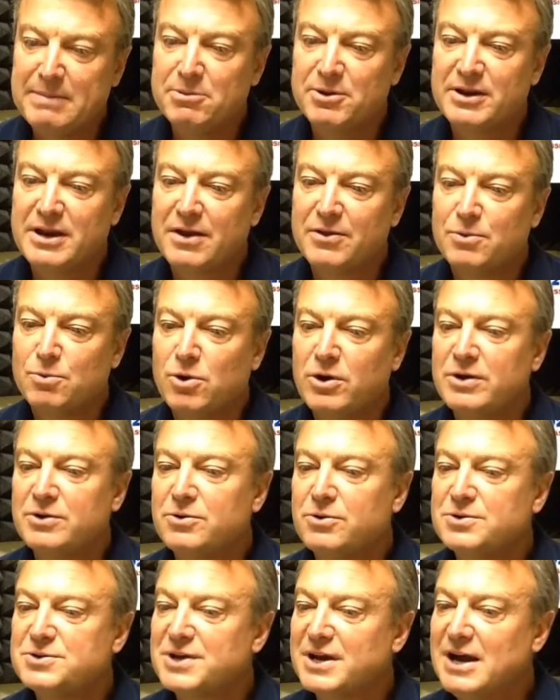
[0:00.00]
people together working
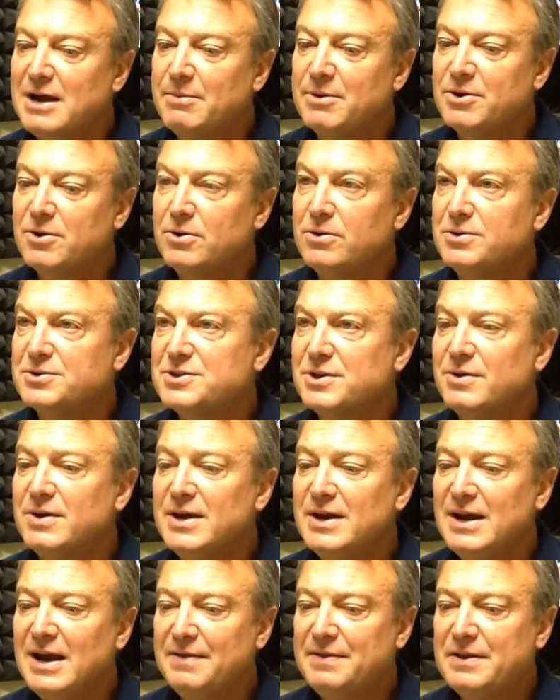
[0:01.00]
towards a common goal. So
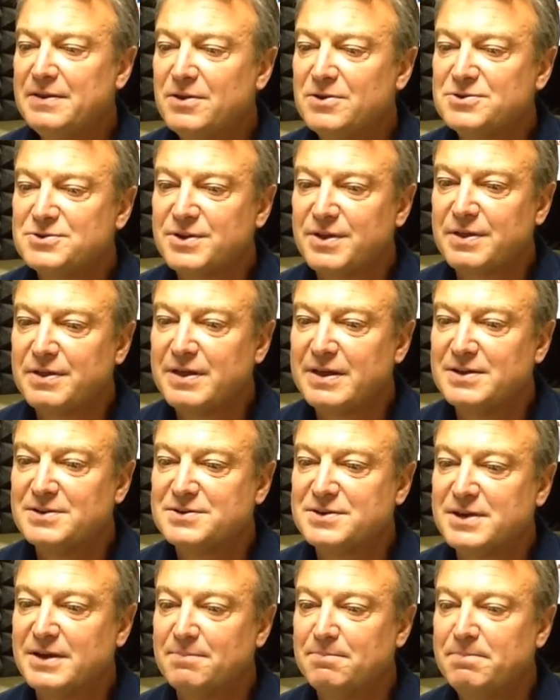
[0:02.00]
I think those are the
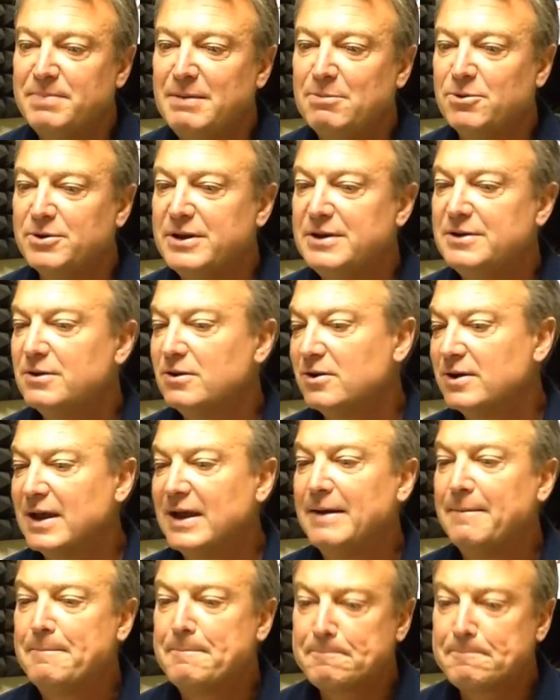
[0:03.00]
things that people need to look at.